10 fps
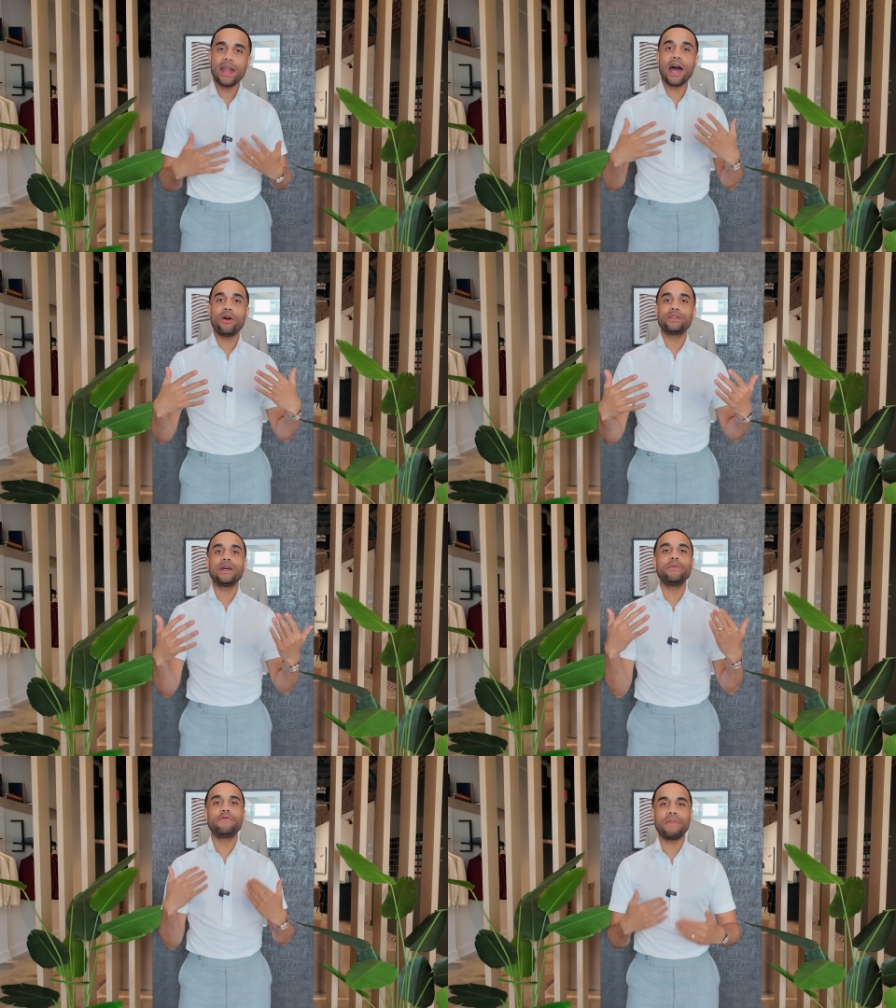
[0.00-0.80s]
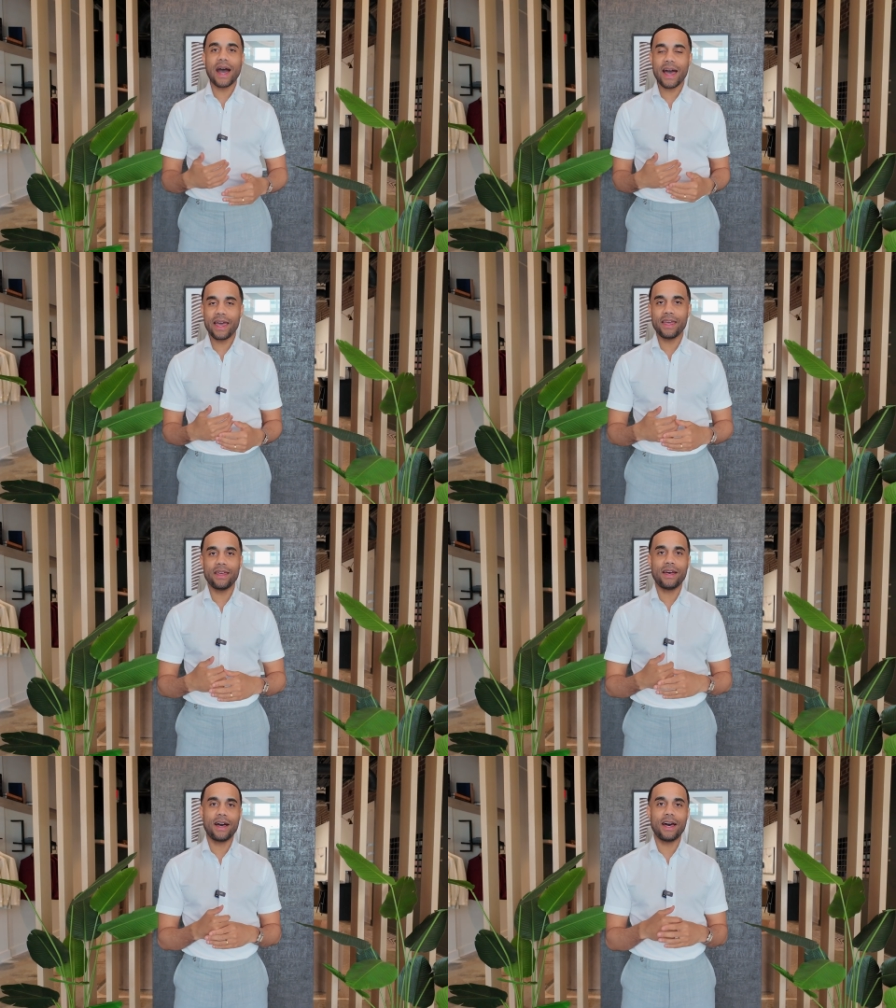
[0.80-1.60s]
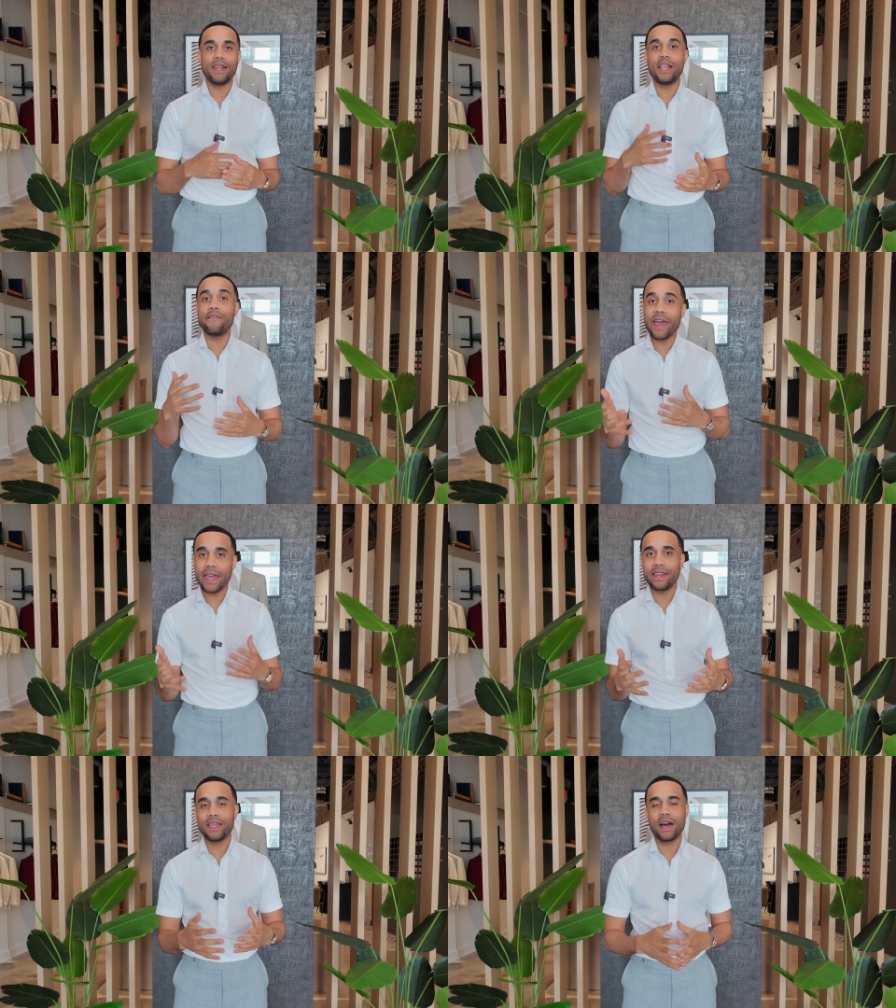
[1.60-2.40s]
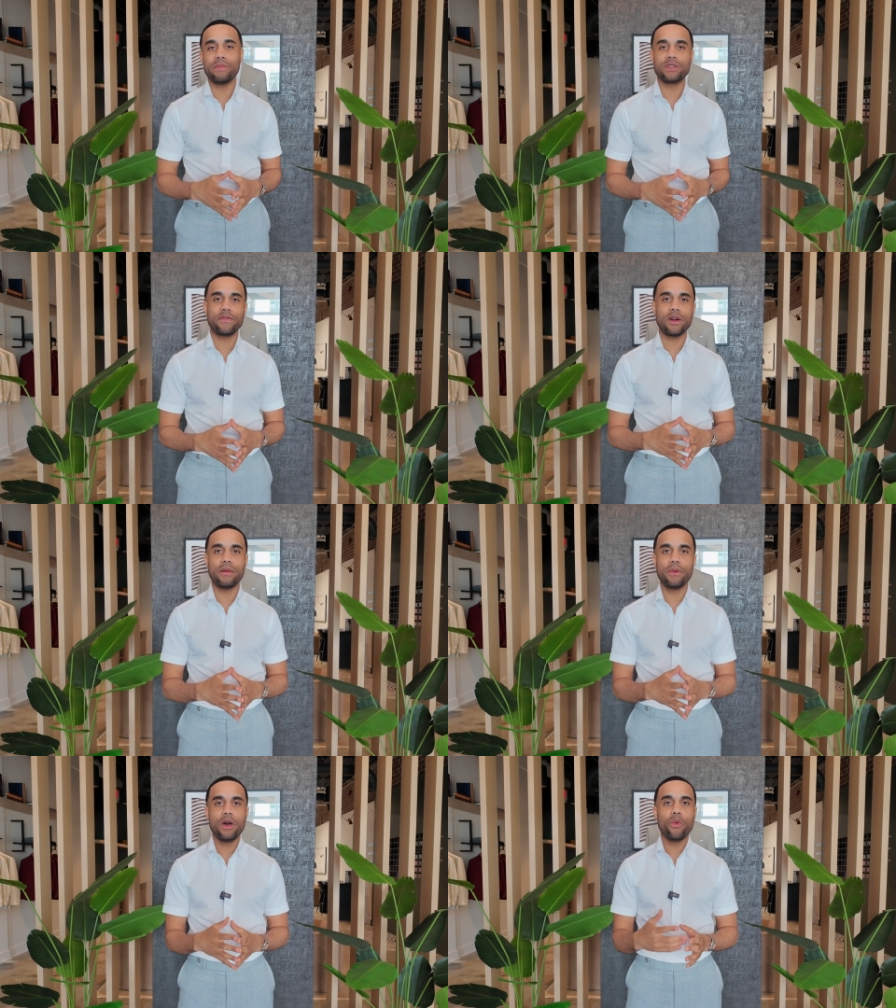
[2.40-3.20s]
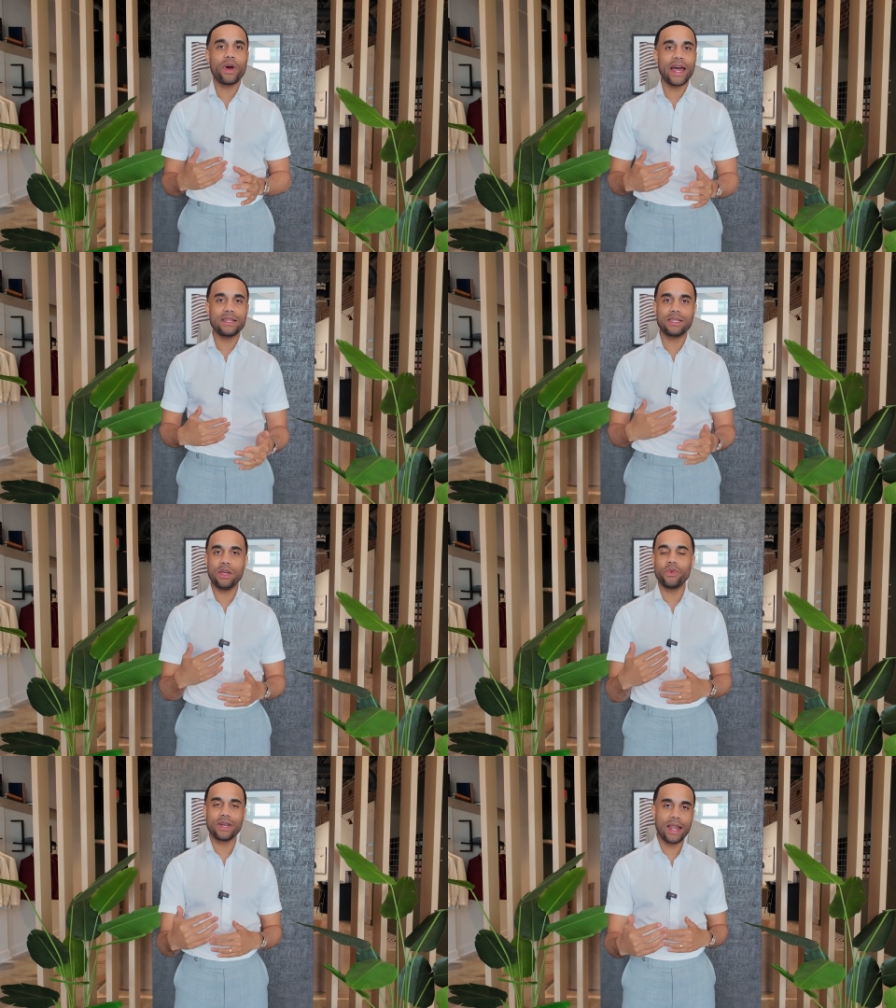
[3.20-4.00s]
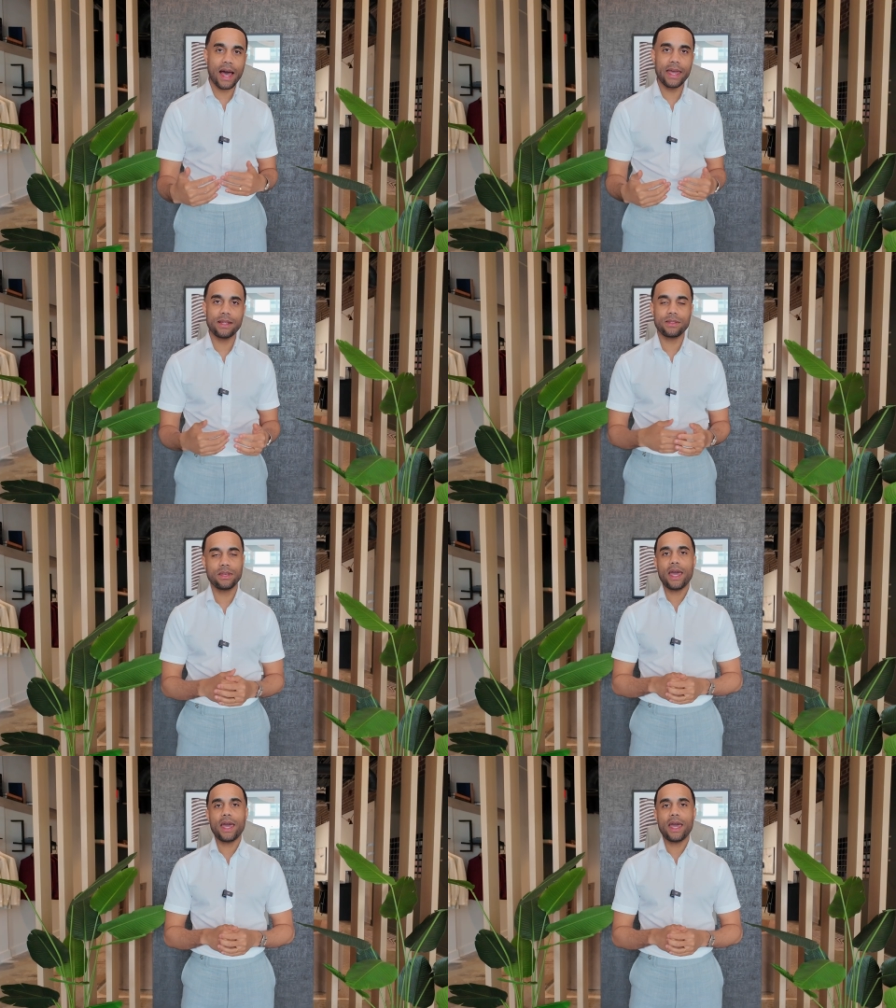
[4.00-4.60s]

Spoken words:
Now, some of my love-hate comes from what I see with clients,